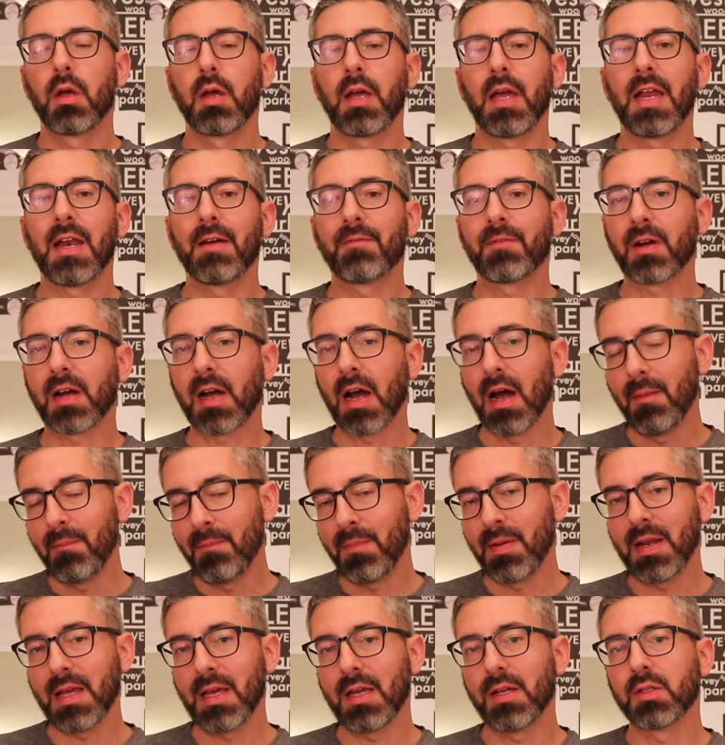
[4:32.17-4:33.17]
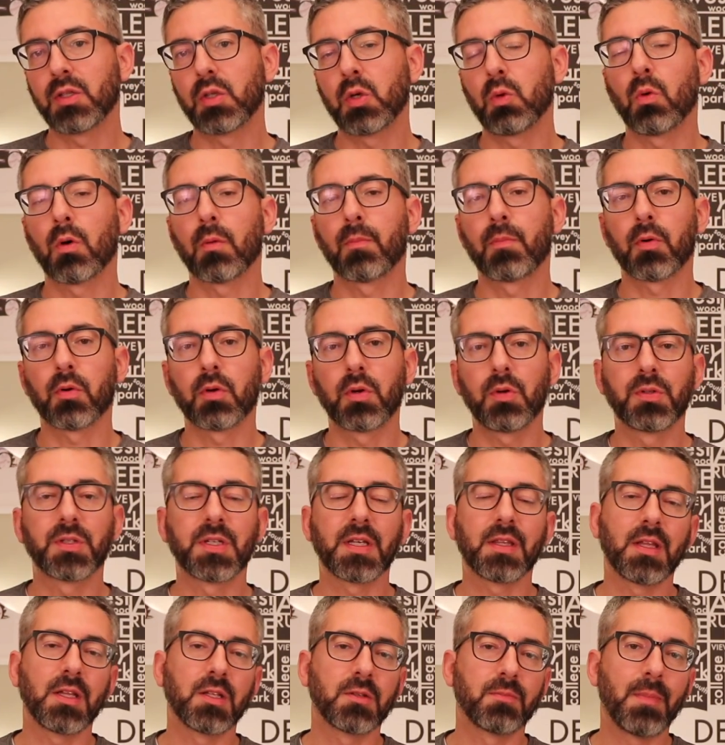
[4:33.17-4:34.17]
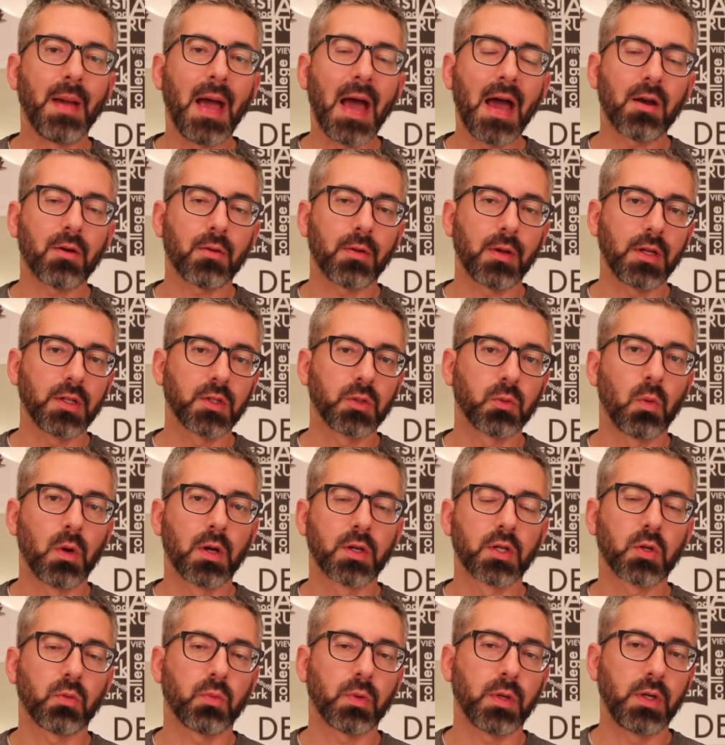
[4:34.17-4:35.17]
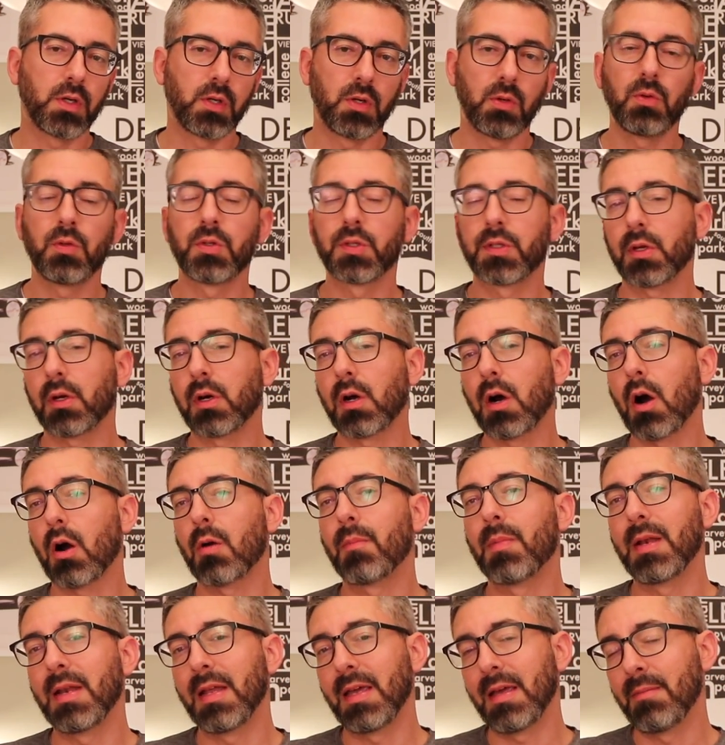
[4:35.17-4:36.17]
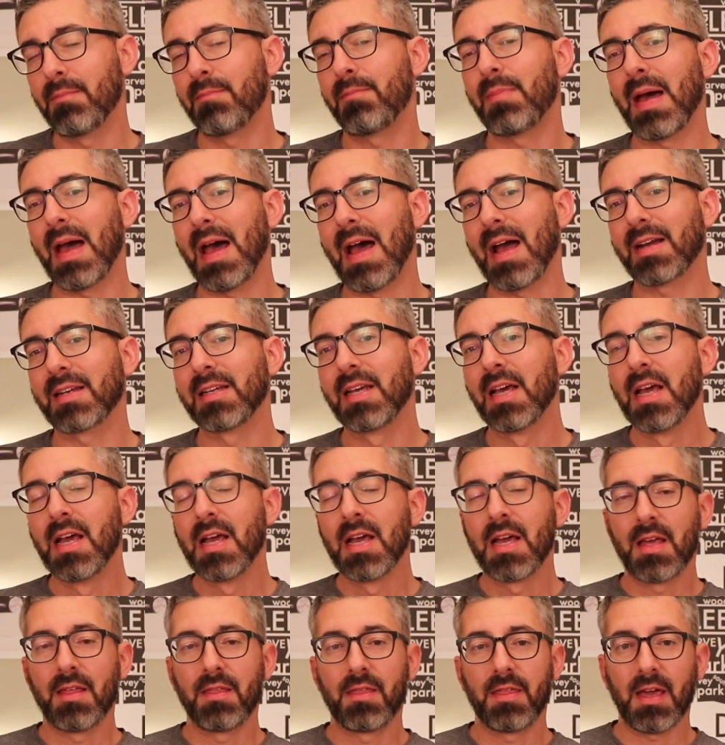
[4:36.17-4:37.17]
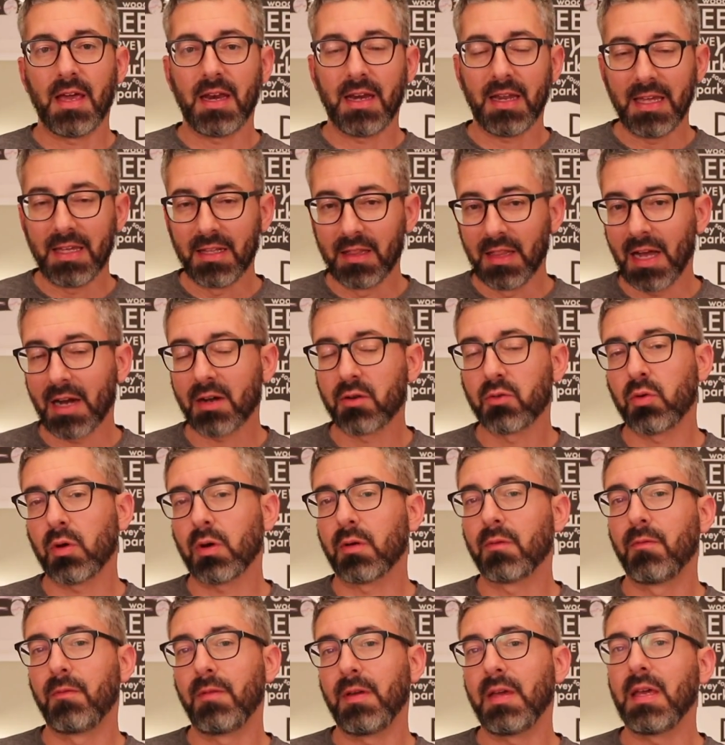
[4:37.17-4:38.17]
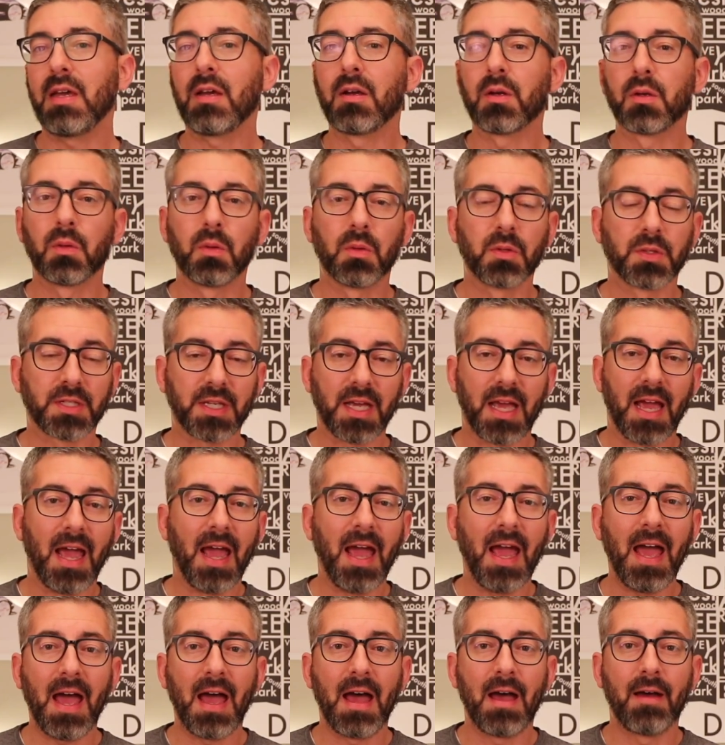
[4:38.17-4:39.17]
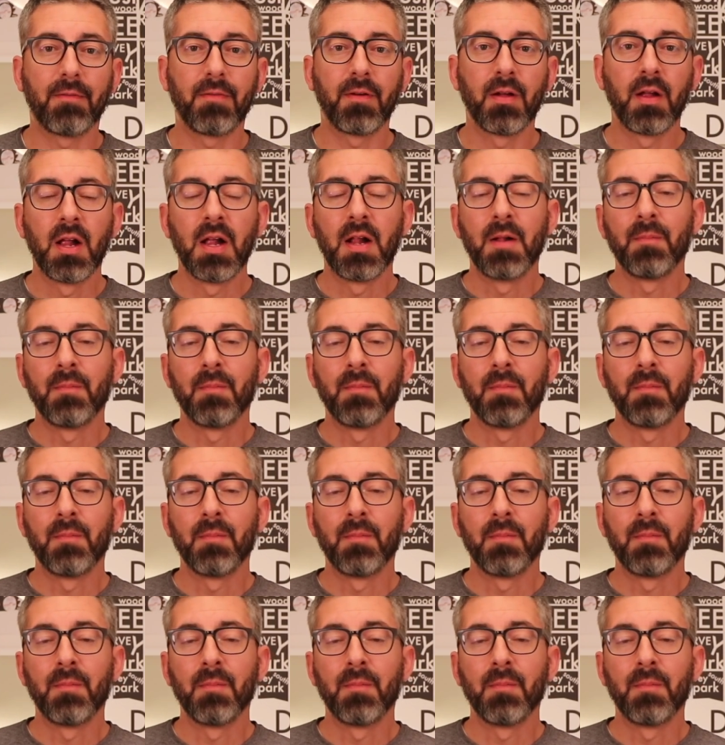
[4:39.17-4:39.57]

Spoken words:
And if companies who are producing these batteries want to reduce the carbon impact that electric vehicles have,